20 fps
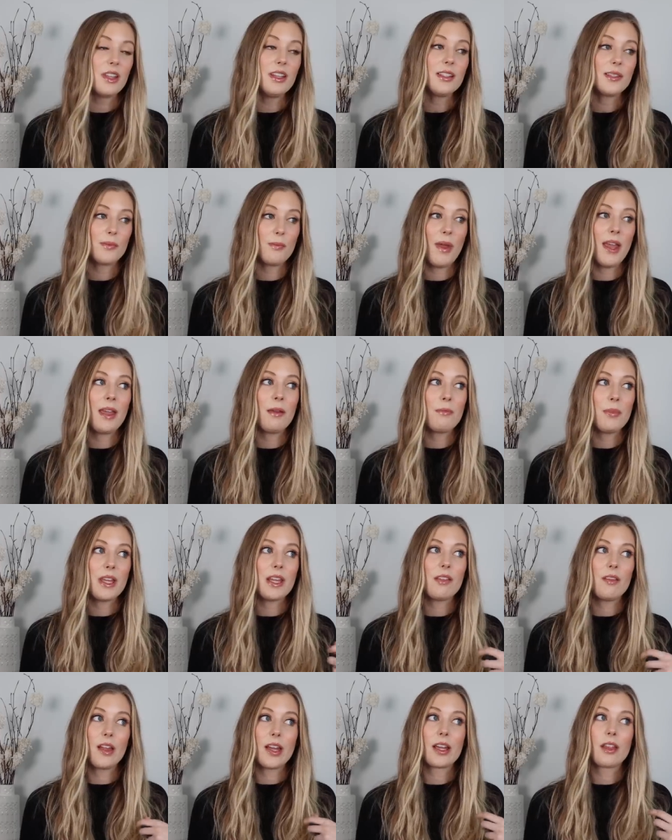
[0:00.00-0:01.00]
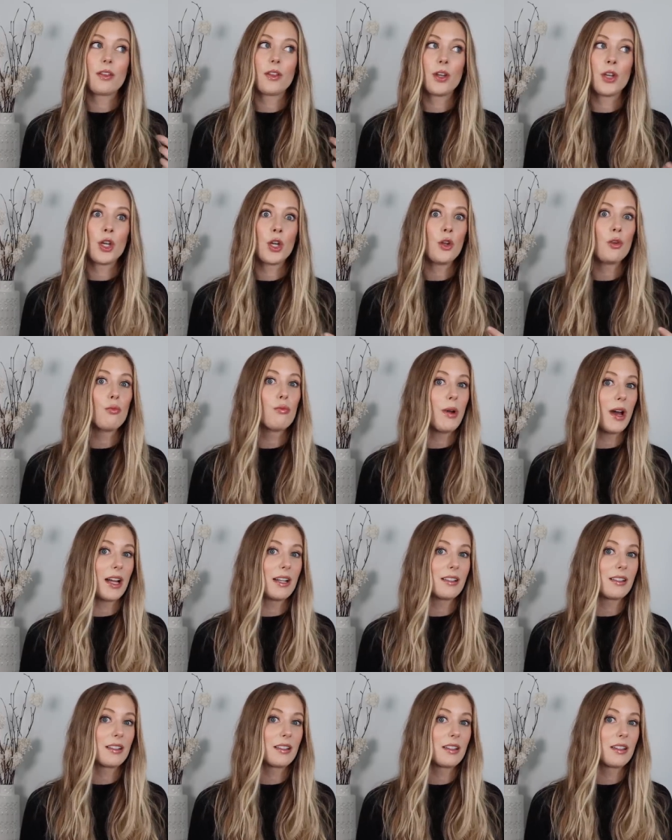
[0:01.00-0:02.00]
this may be like the new
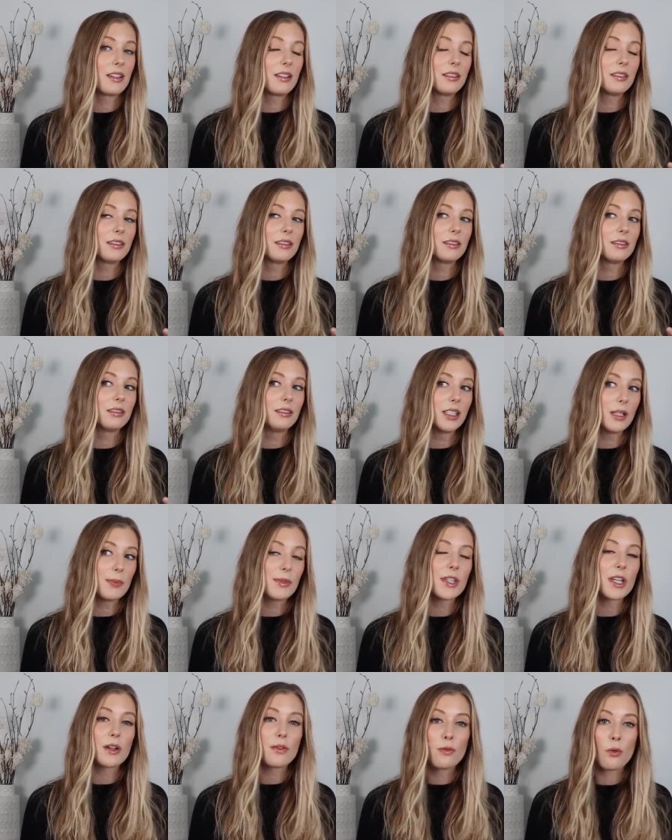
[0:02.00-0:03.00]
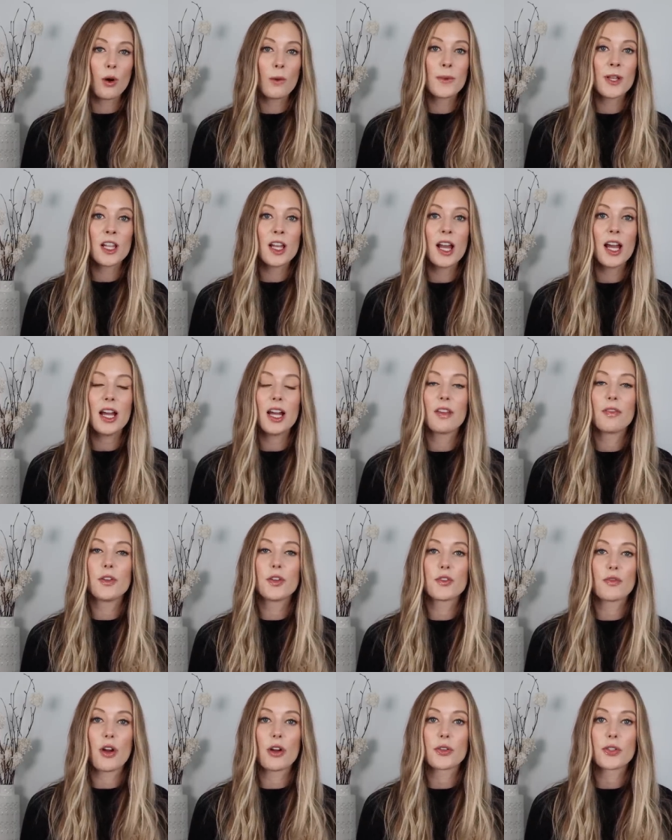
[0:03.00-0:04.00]
best lipstick formula at the
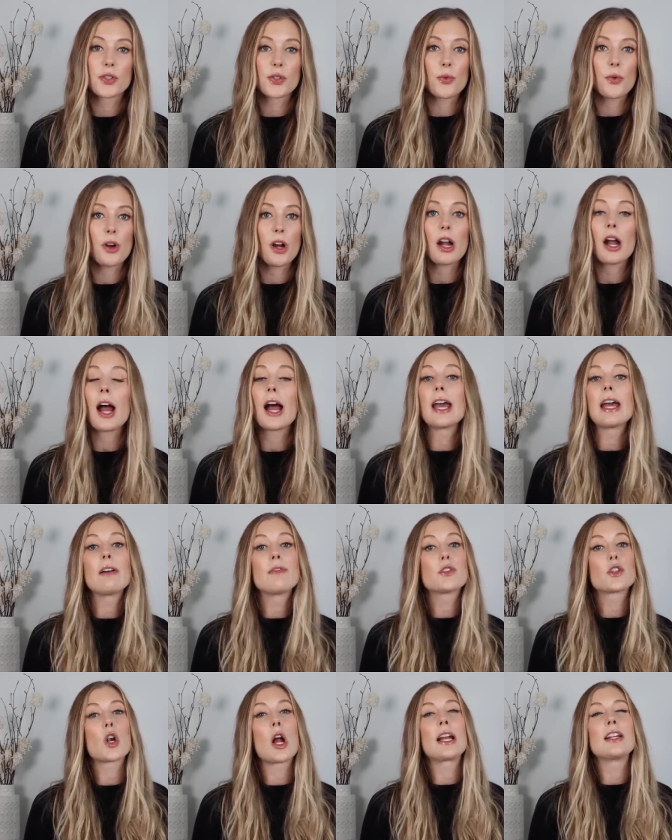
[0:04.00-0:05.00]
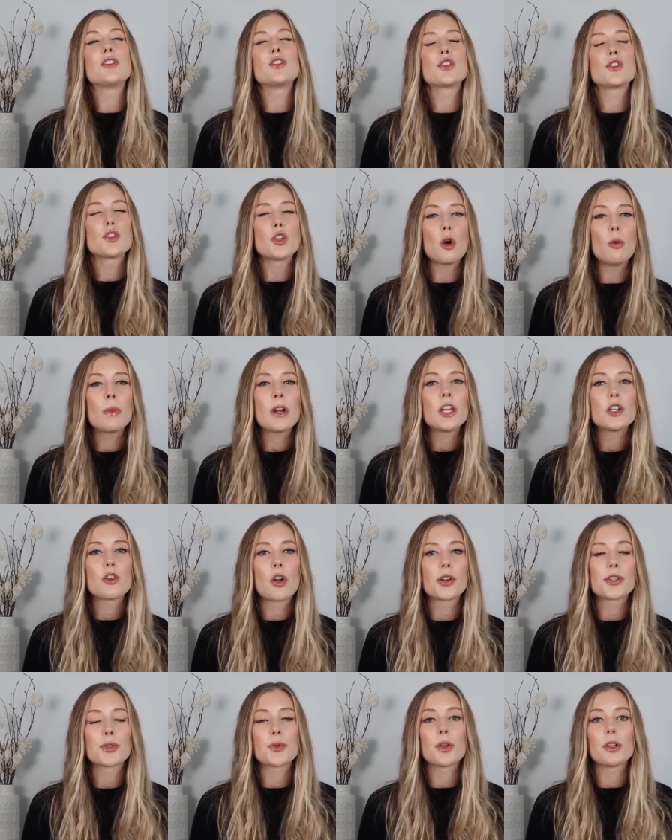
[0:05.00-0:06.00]
drugstore. I have tried so many
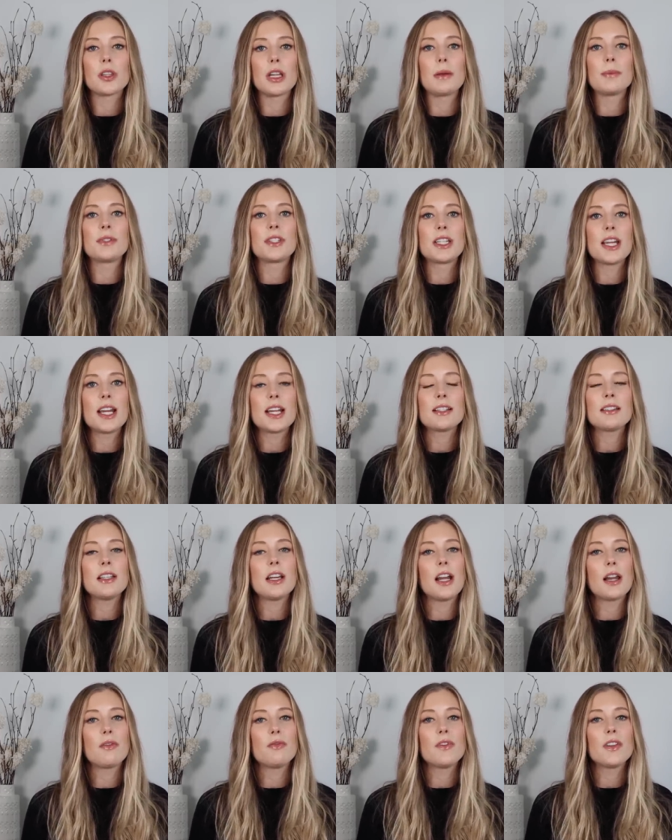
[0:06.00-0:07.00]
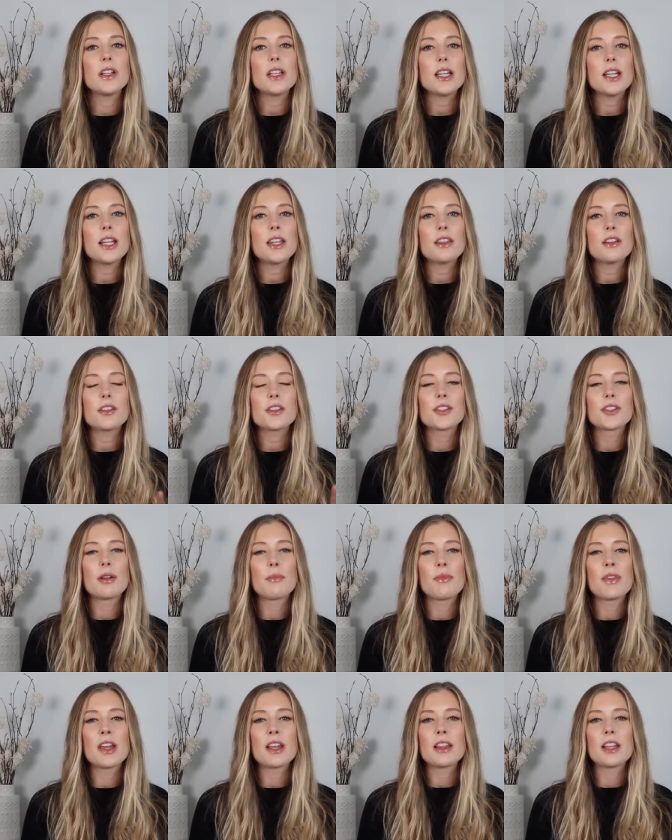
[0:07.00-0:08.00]
drugstore lipsticks and I feel like there's
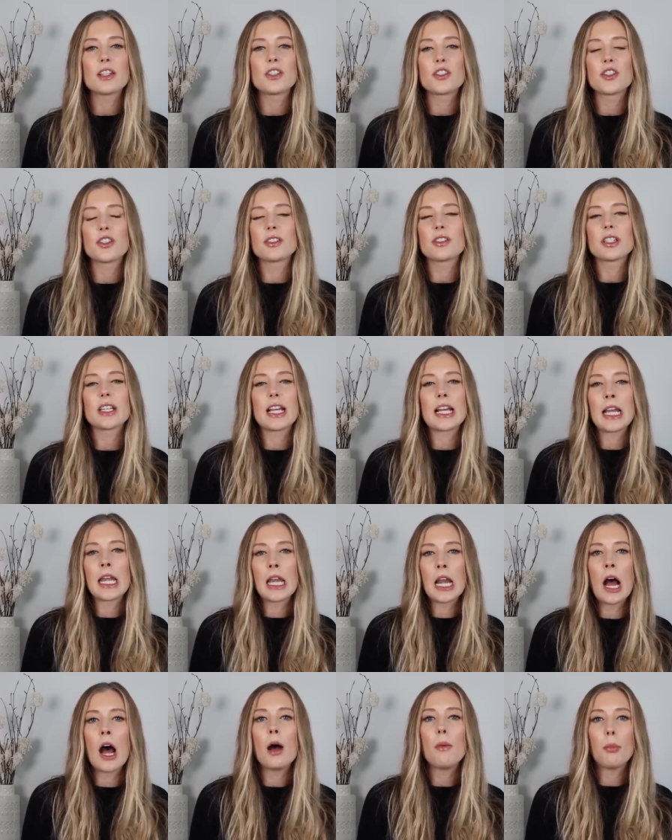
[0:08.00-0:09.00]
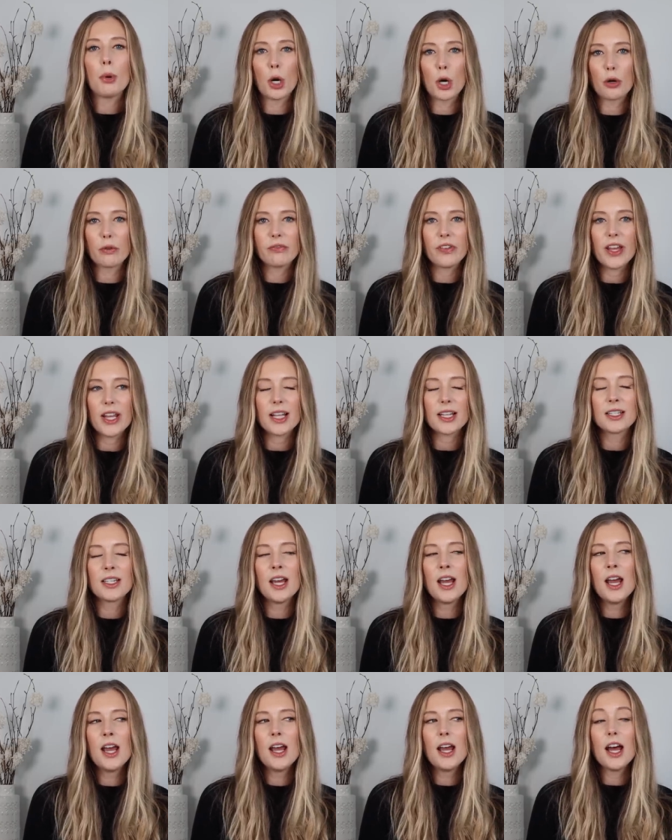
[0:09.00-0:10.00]
something that's just like not perfect
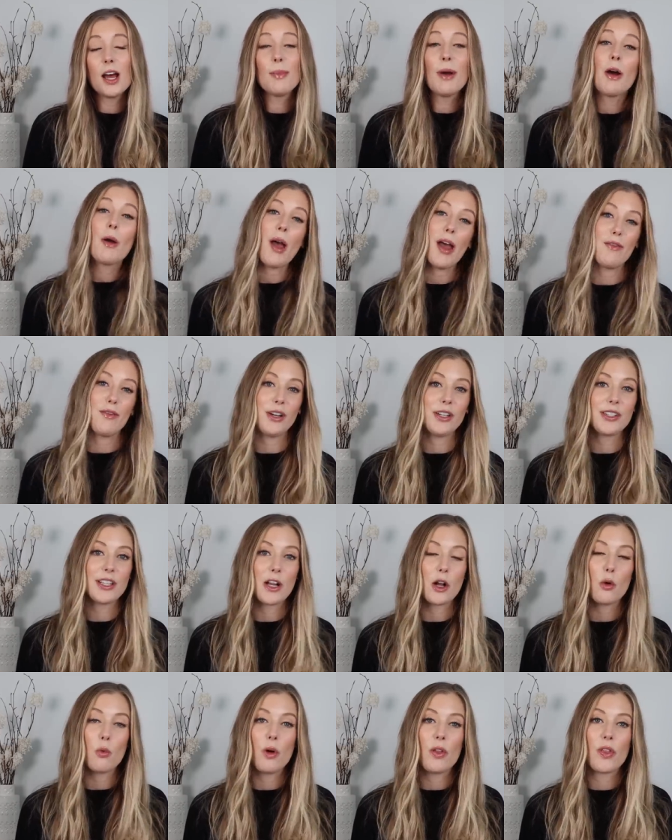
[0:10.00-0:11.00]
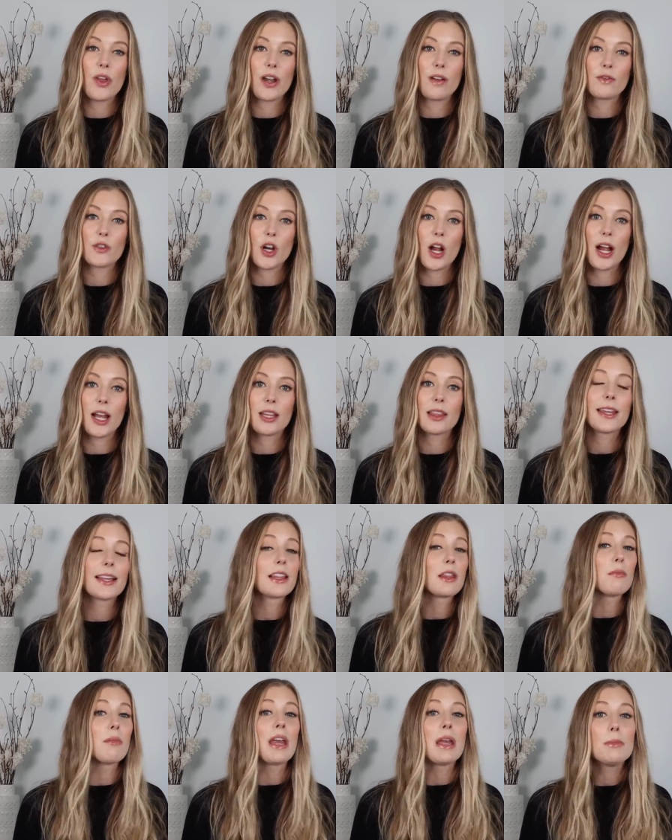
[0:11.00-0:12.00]
about every single one that I've tried.
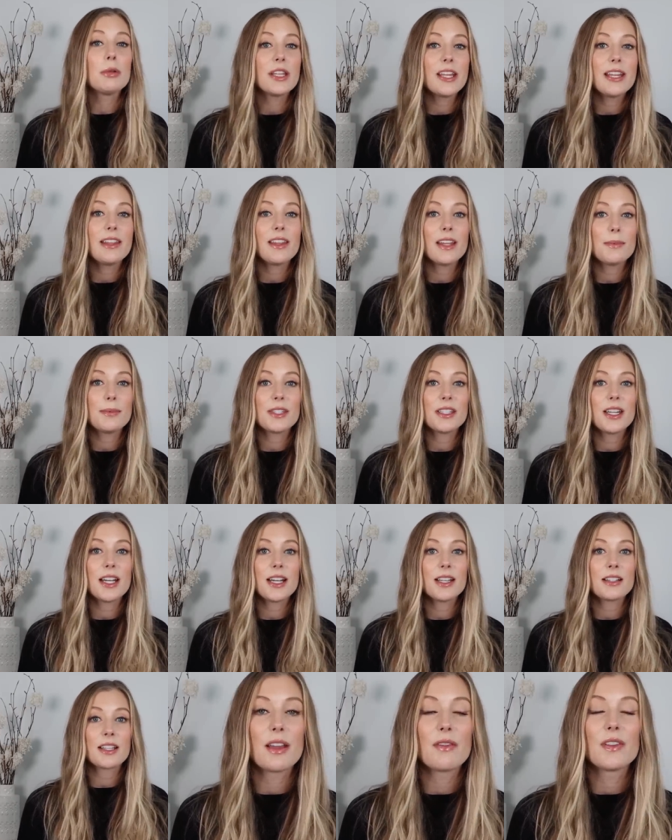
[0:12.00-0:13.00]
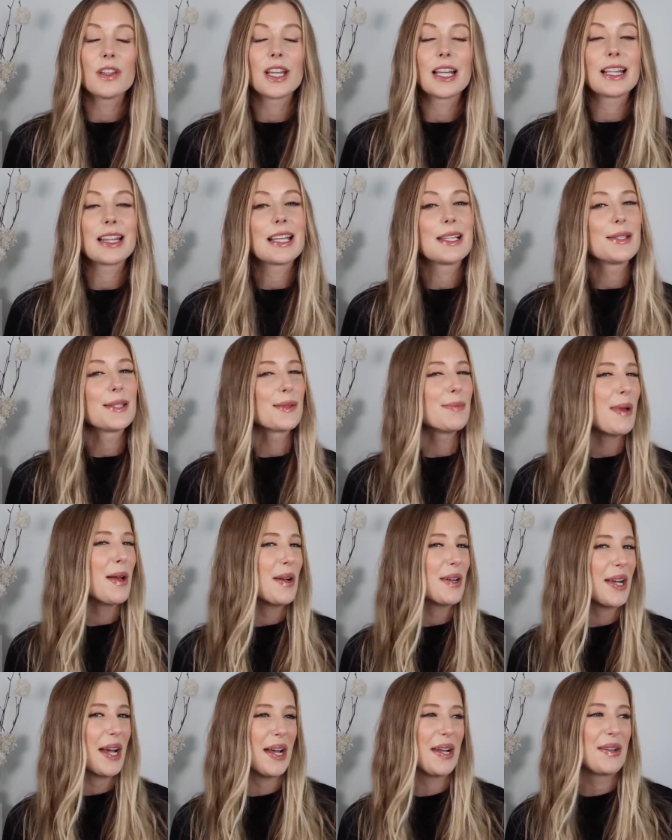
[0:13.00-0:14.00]
Like the Maybelline lipsticks, I feel like they
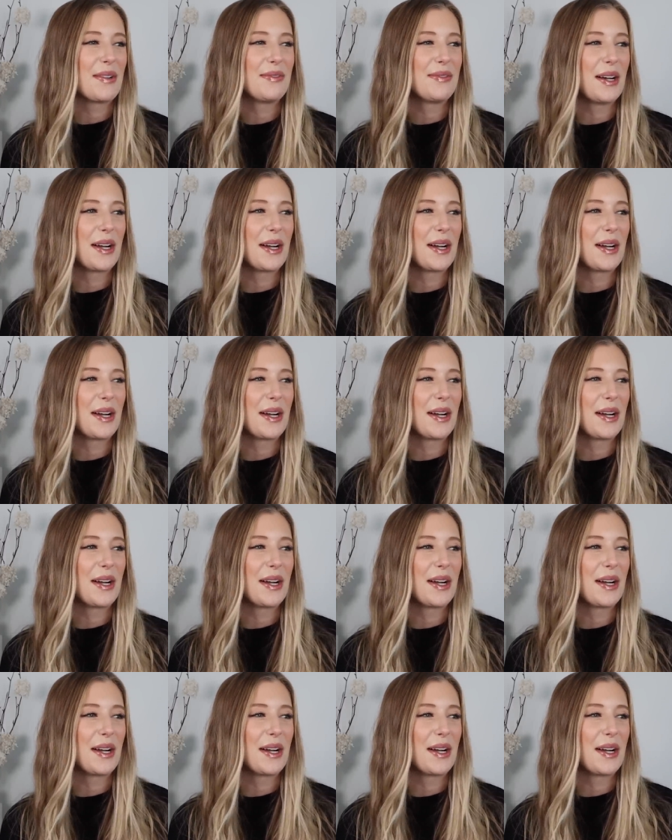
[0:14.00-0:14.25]
smell kind of